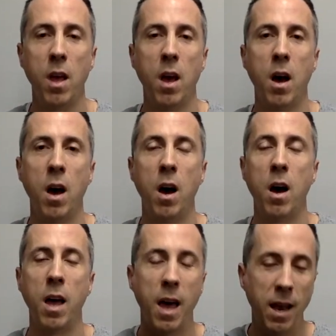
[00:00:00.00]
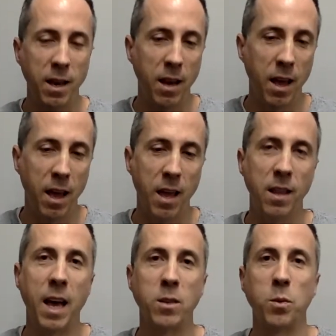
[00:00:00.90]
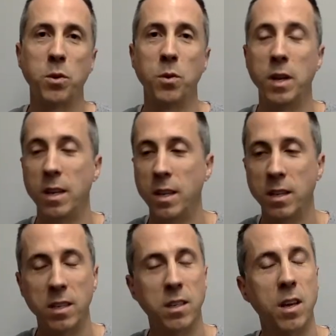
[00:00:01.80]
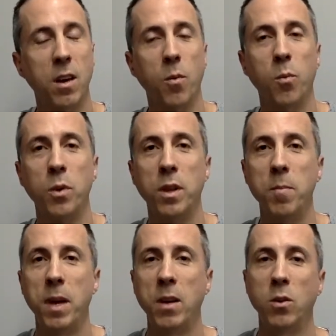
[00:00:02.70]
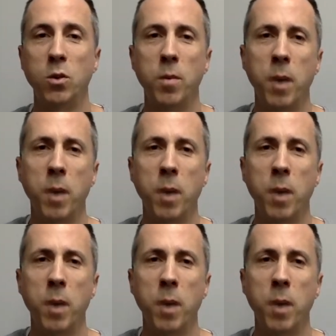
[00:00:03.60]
And that's what you need. This is going to really make your trip.